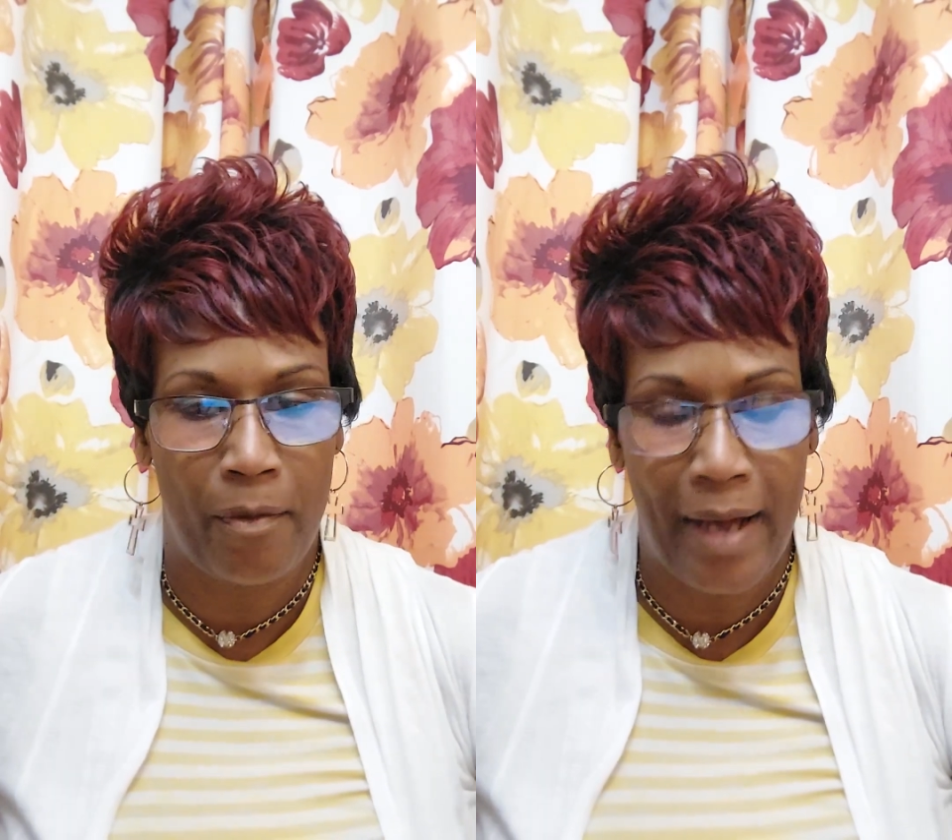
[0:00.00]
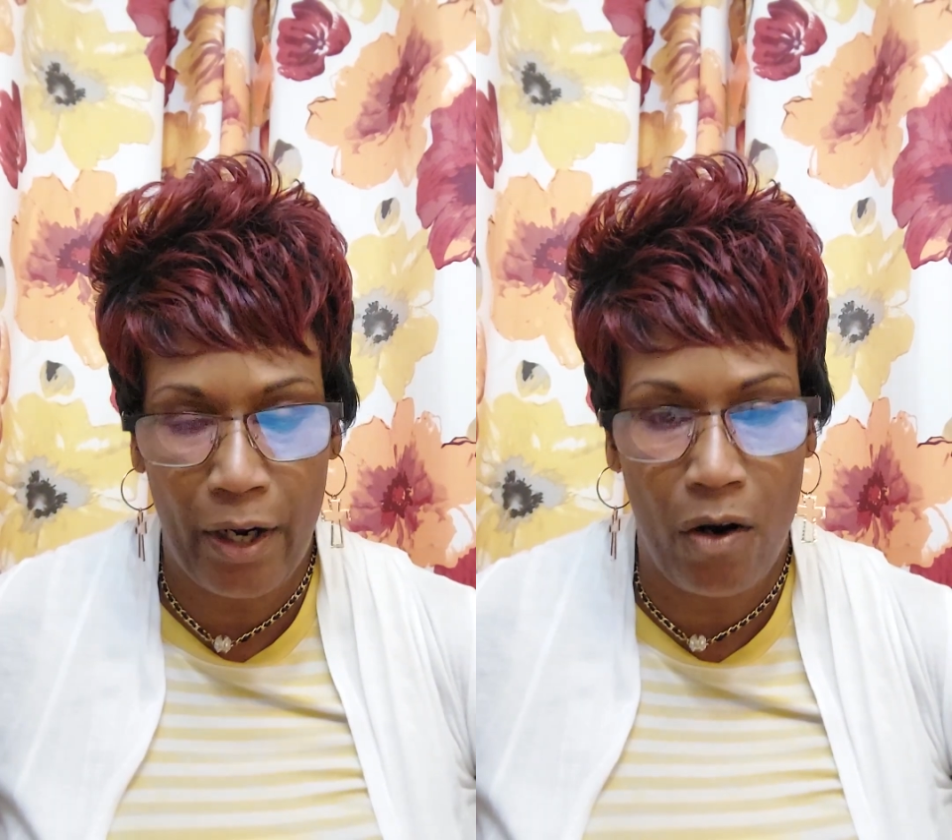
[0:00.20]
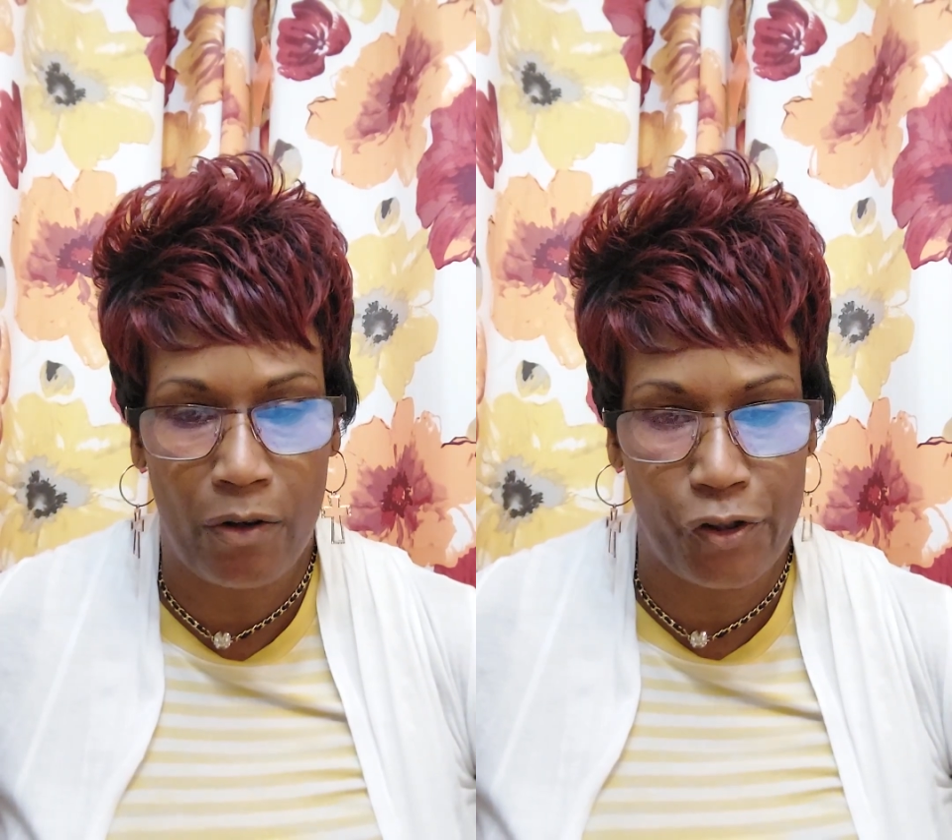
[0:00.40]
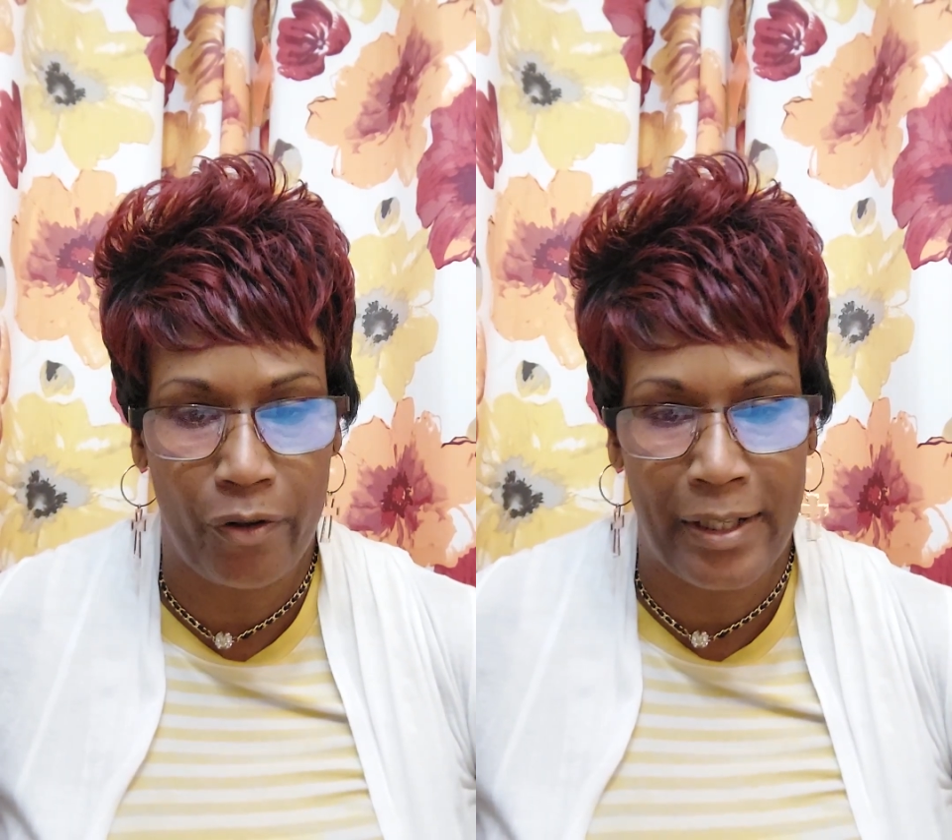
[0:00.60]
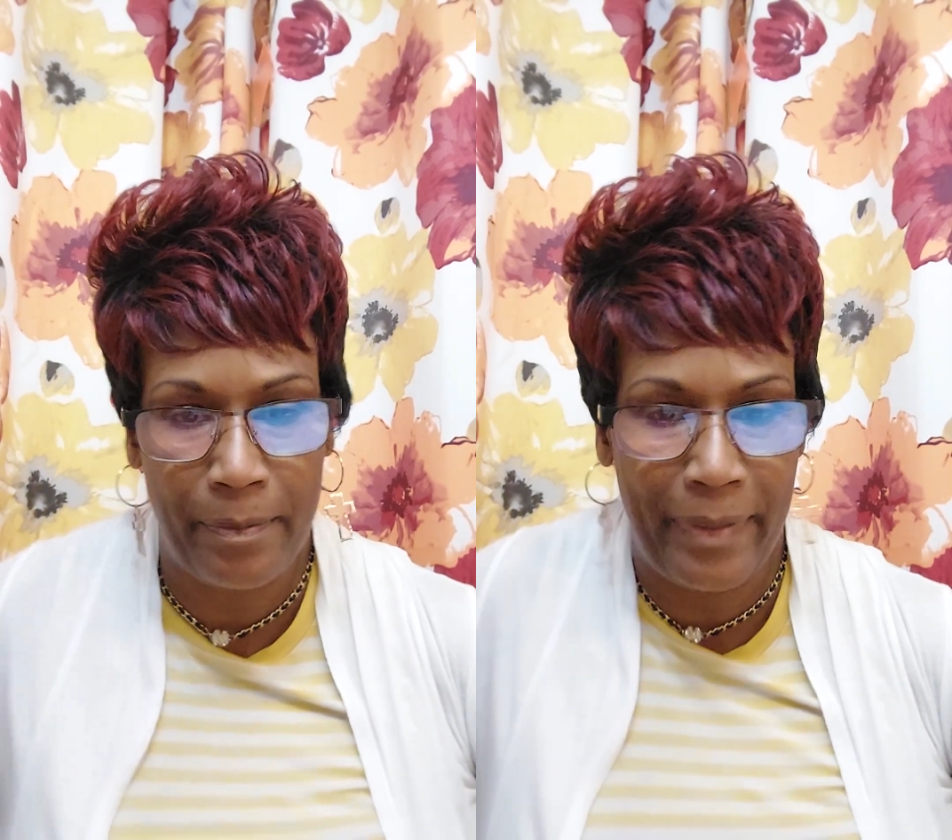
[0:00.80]
my culture
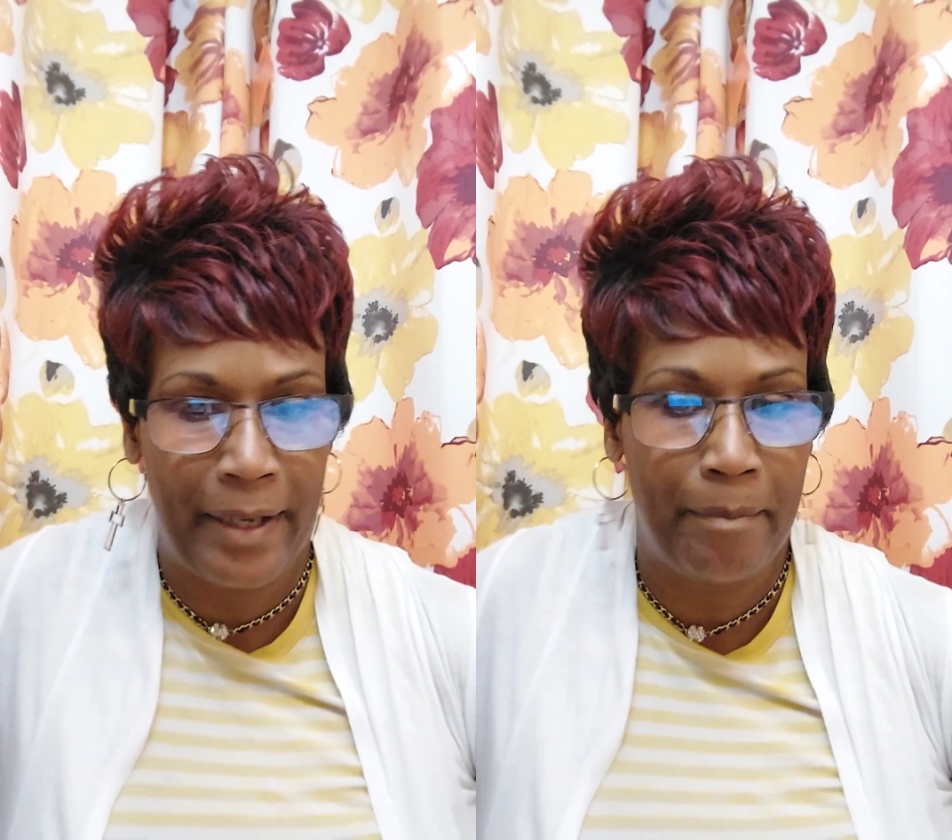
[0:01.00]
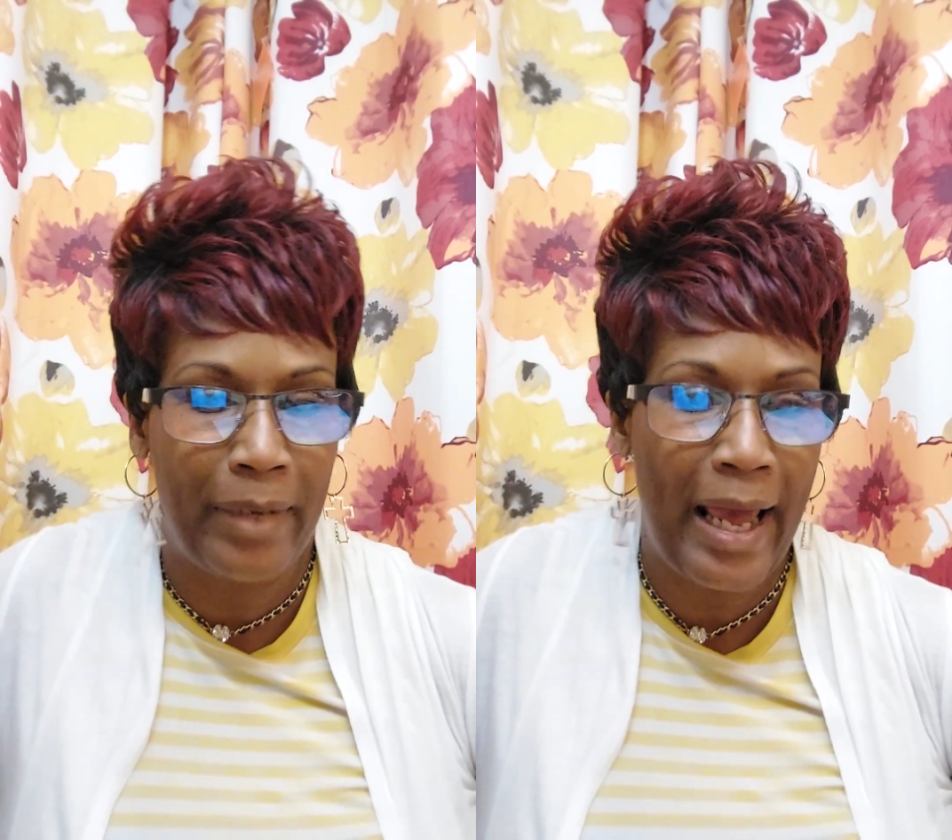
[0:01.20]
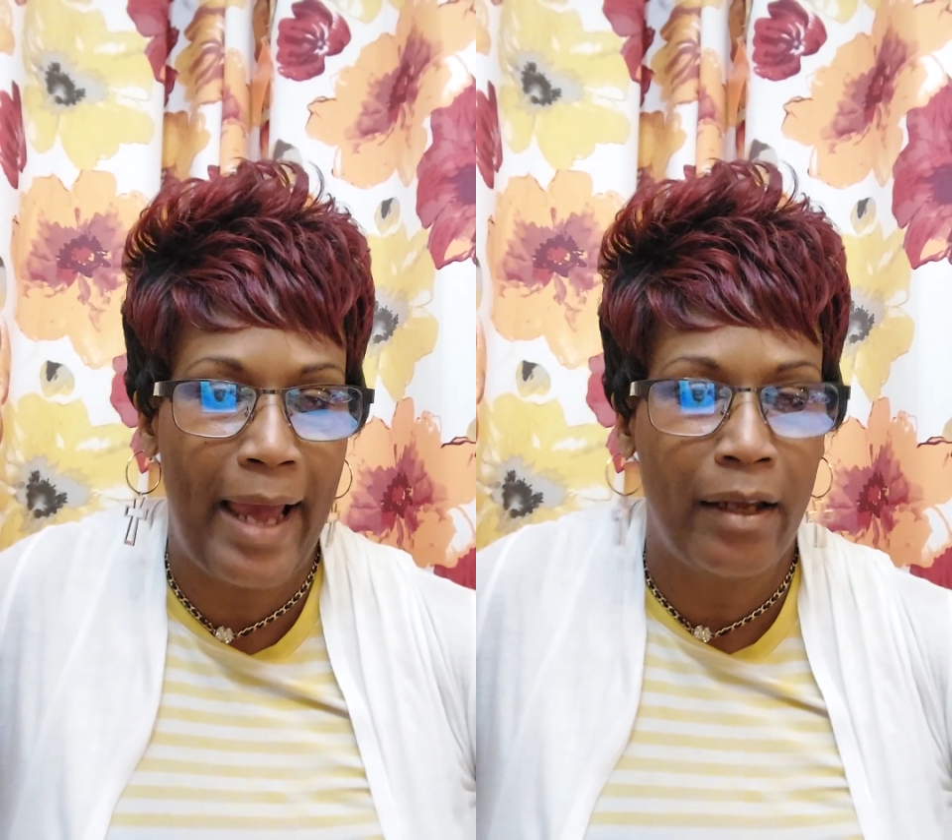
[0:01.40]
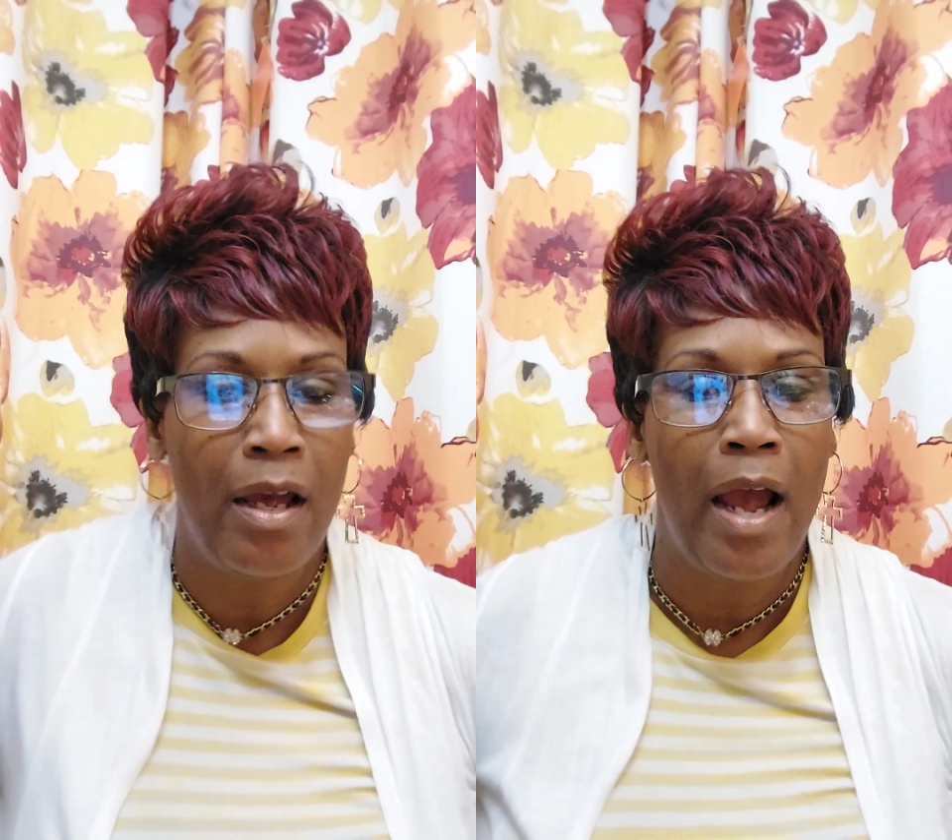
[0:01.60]
as being black.